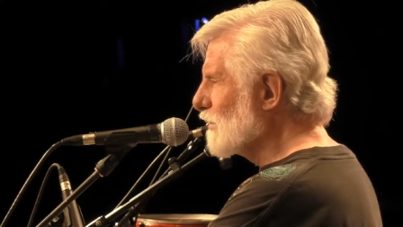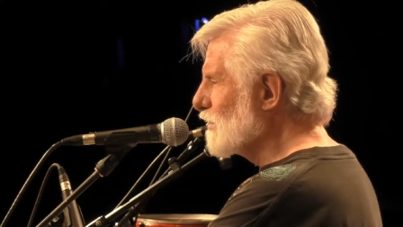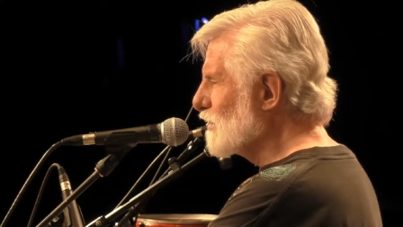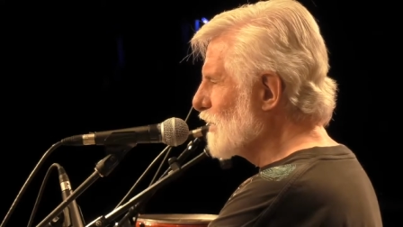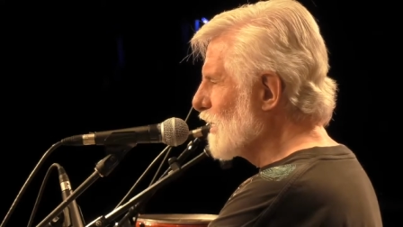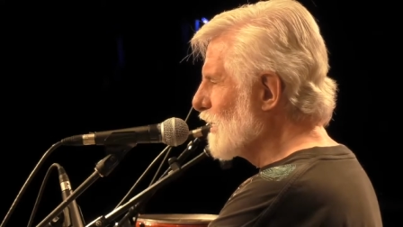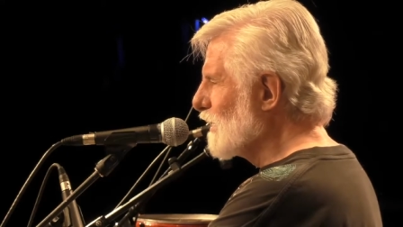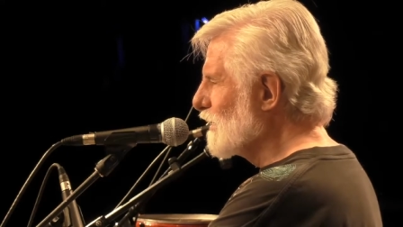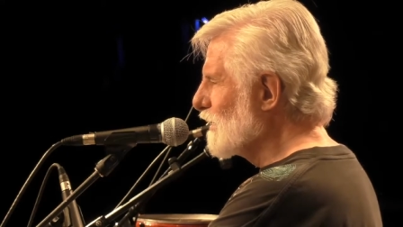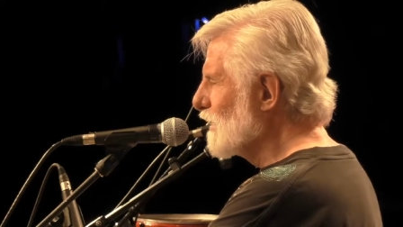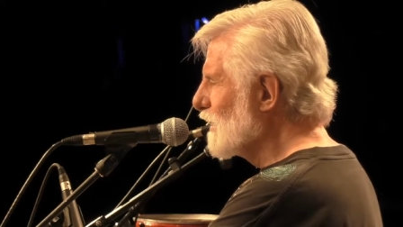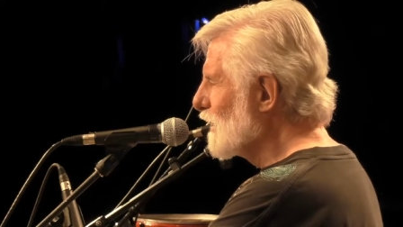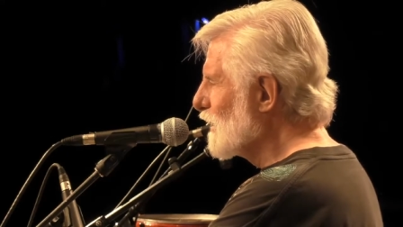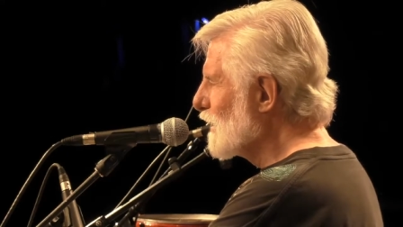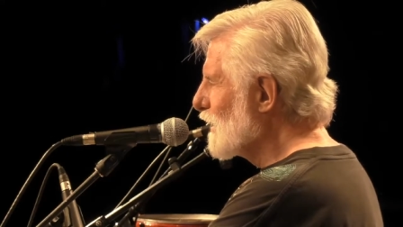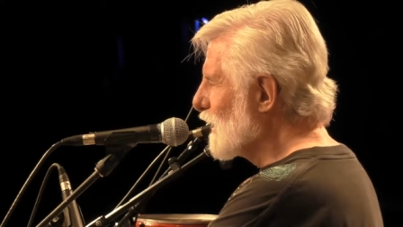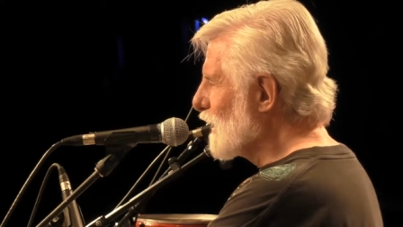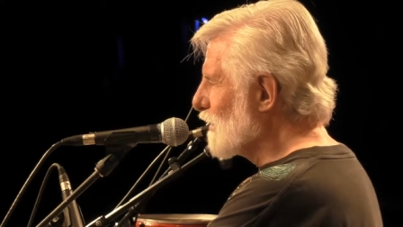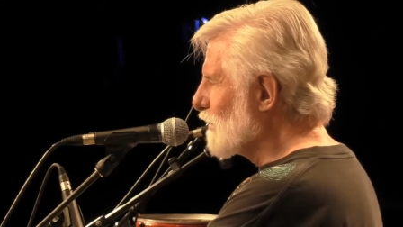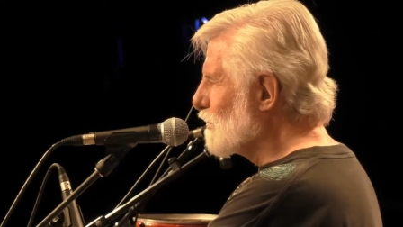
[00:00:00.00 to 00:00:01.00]
Uh,
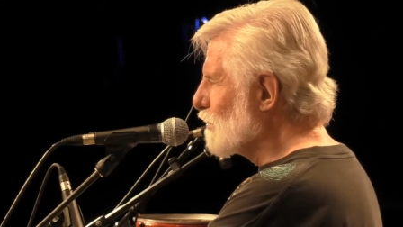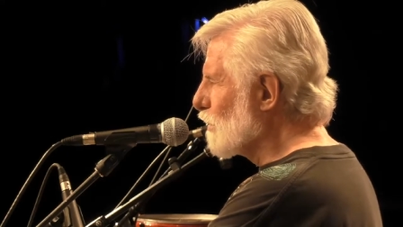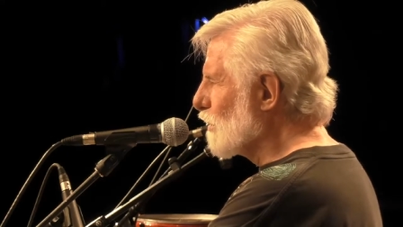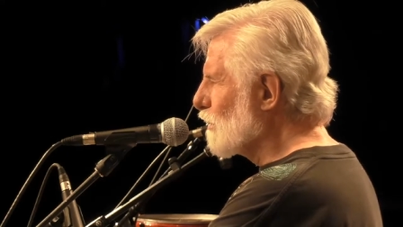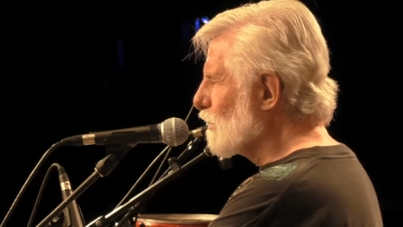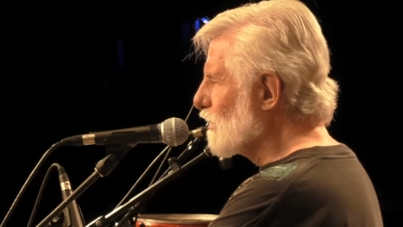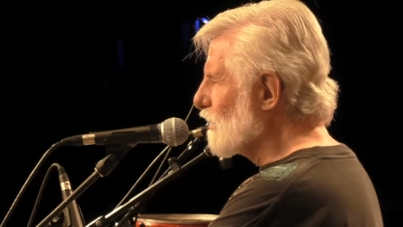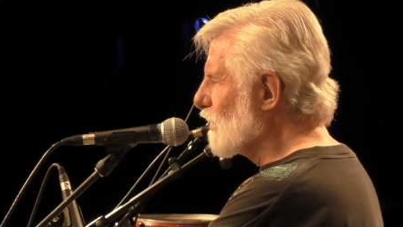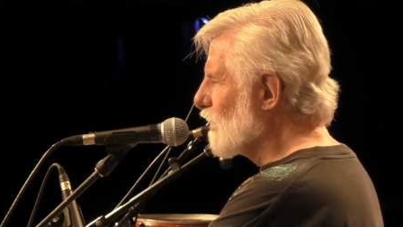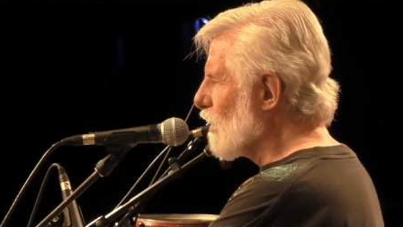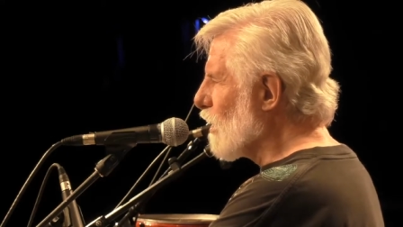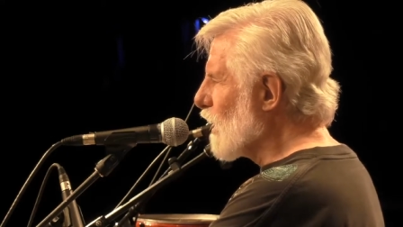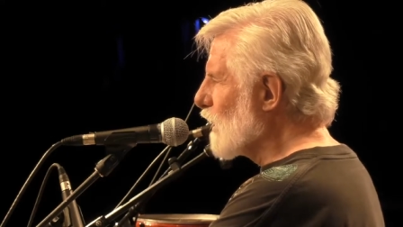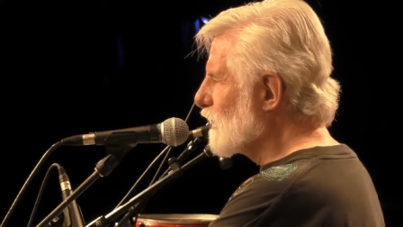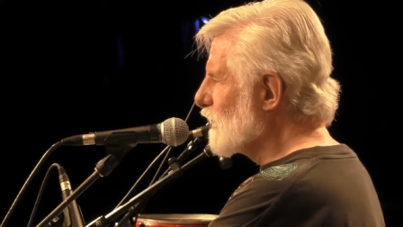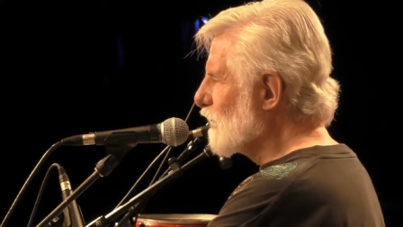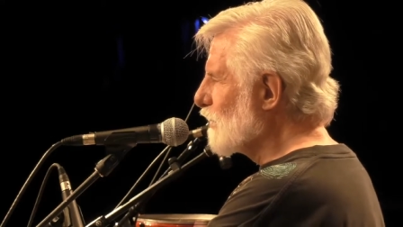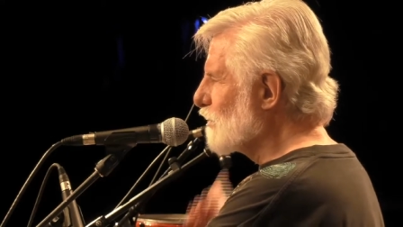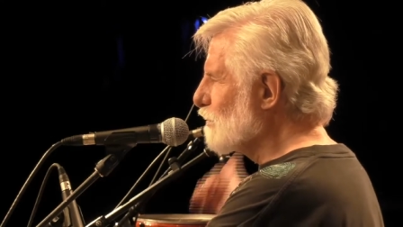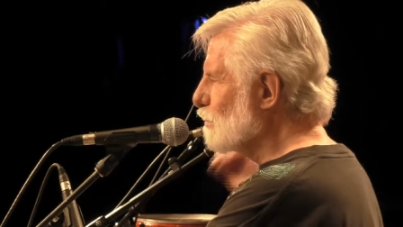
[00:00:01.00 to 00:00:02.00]
and so the
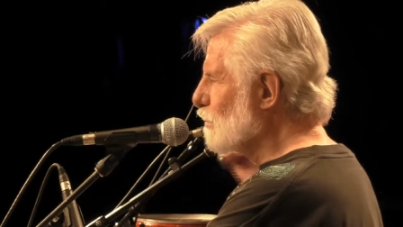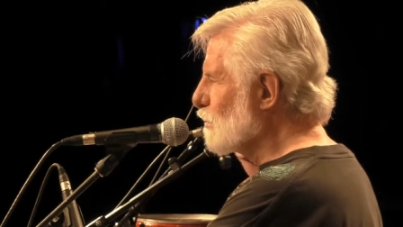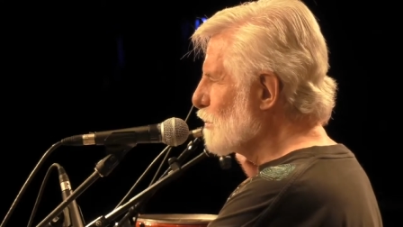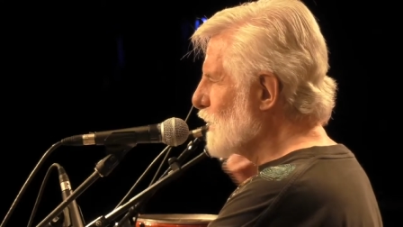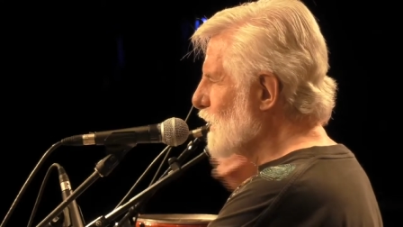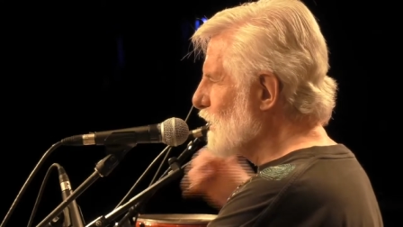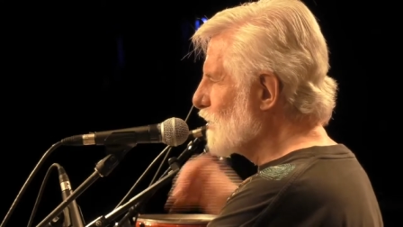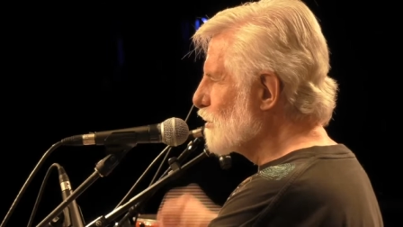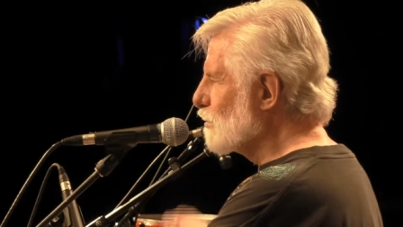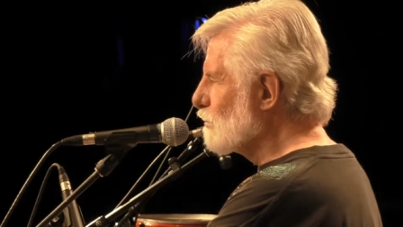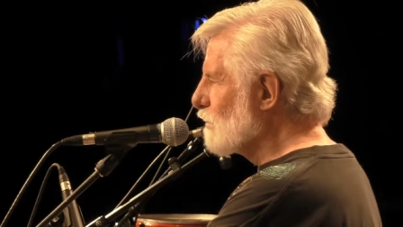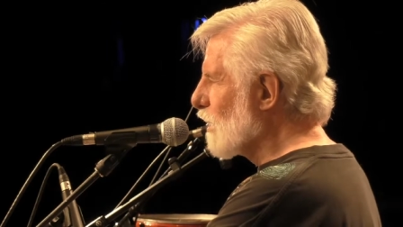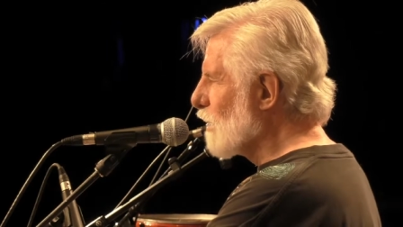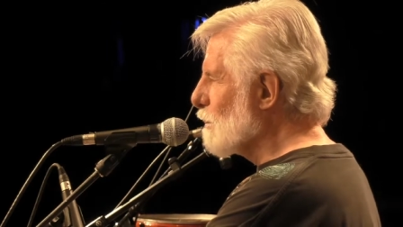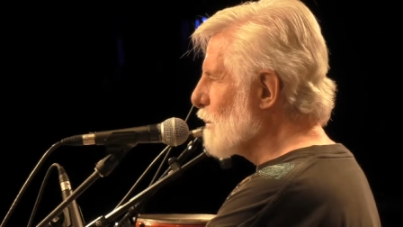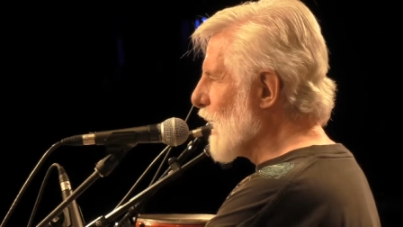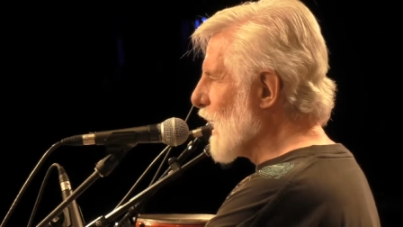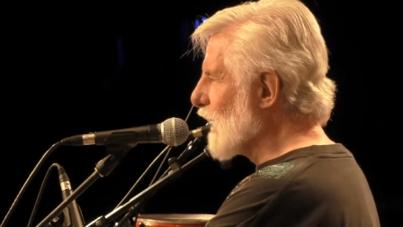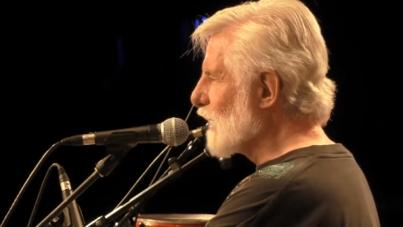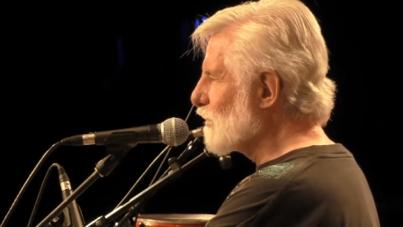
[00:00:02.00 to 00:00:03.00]
audience would be to our
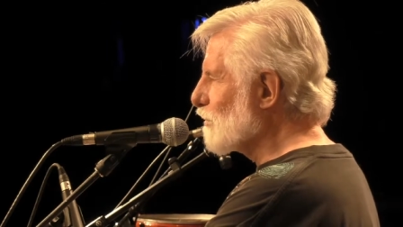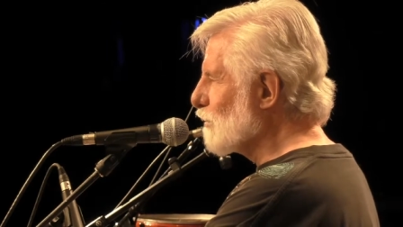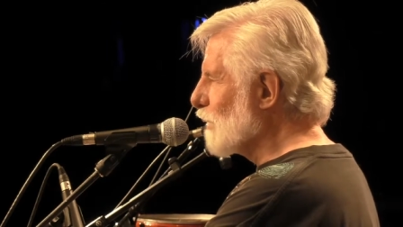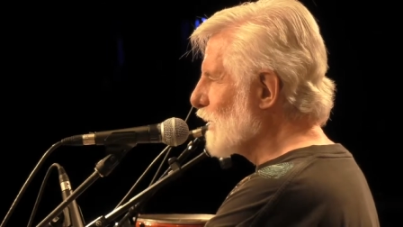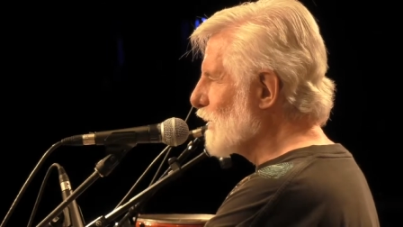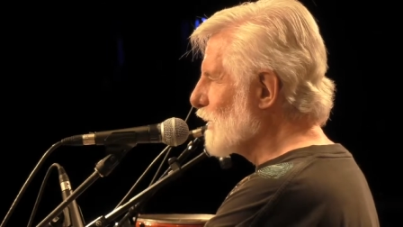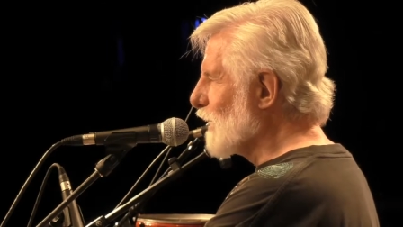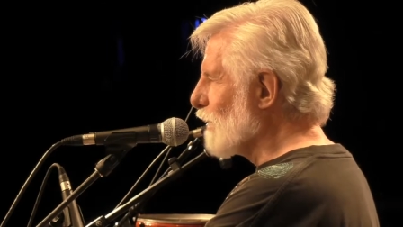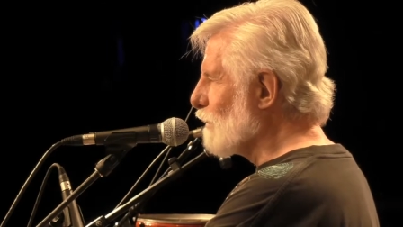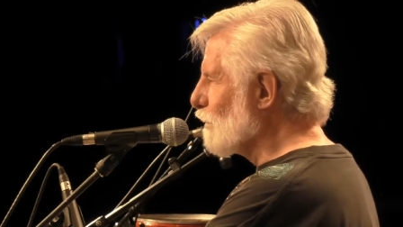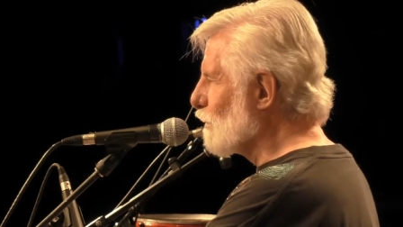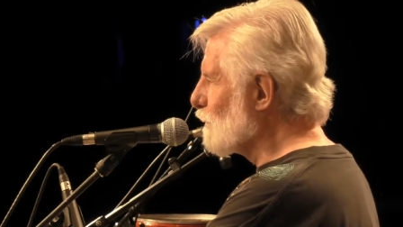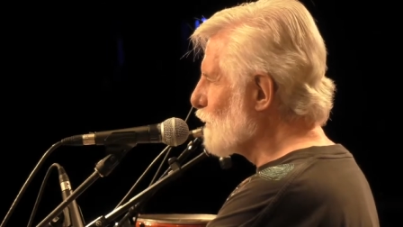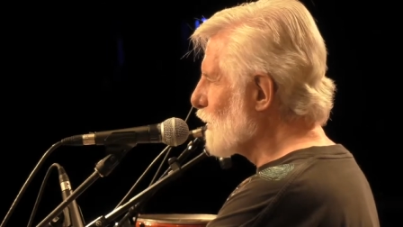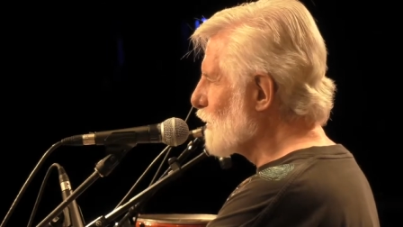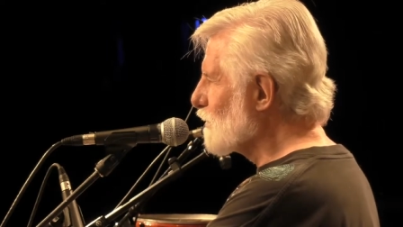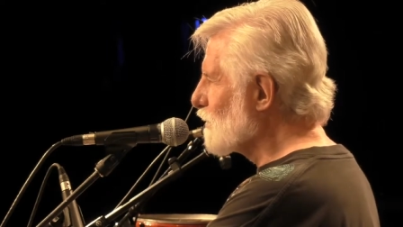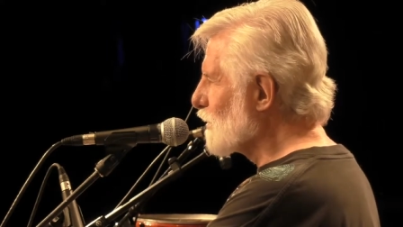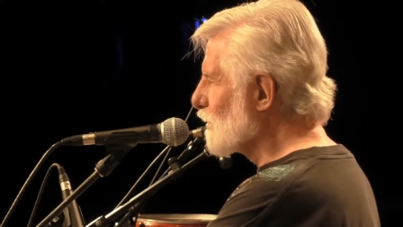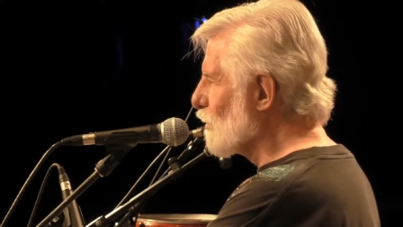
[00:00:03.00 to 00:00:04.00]
backs right now. We're
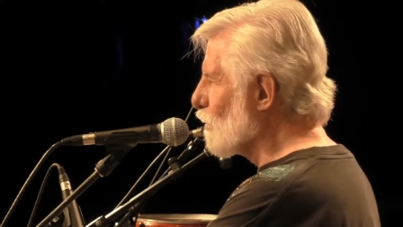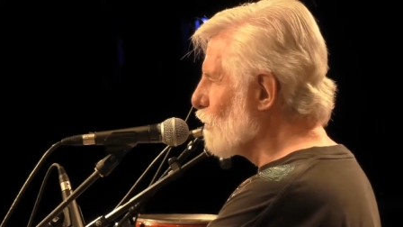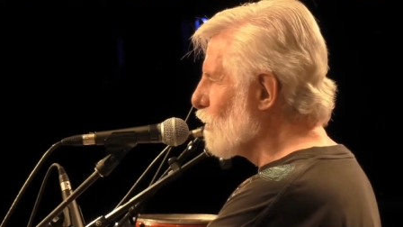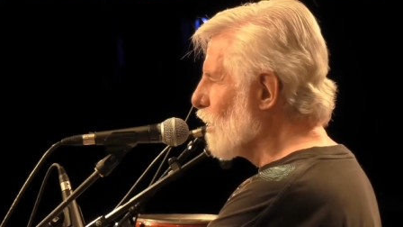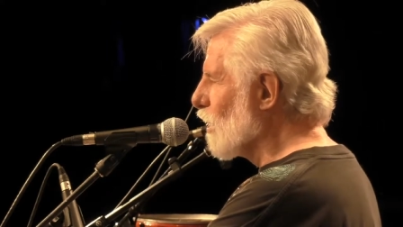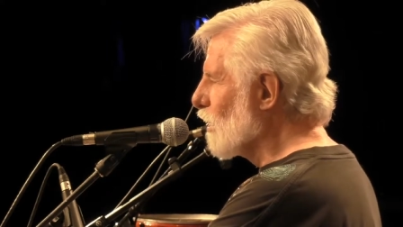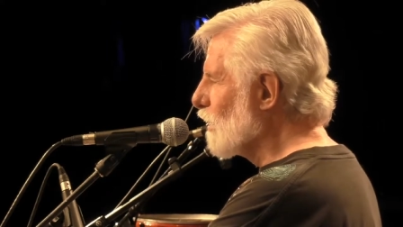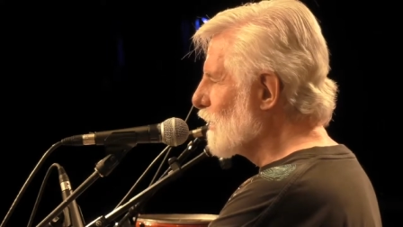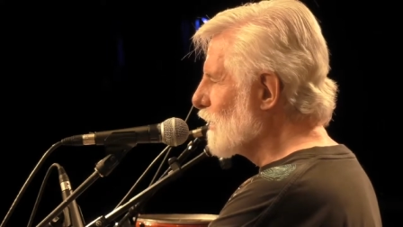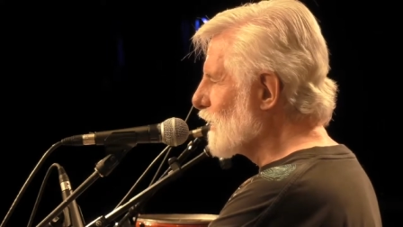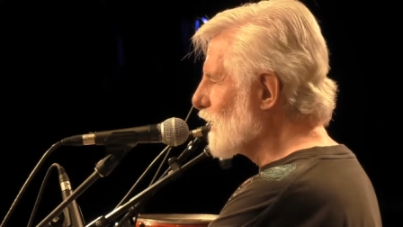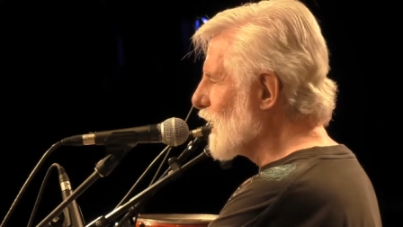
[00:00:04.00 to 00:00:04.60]
facing the wall and the